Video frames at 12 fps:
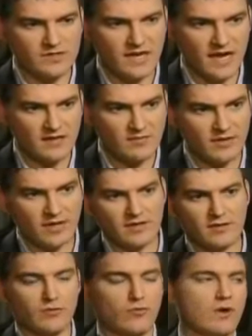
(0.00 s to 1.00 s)
the
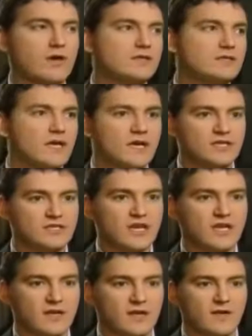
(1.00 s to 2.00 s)
Taliban. There was. There wasn't even
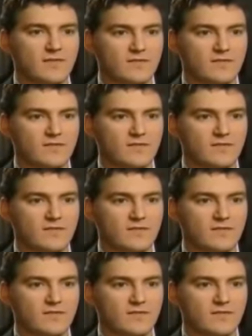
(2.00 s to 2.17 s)
so, a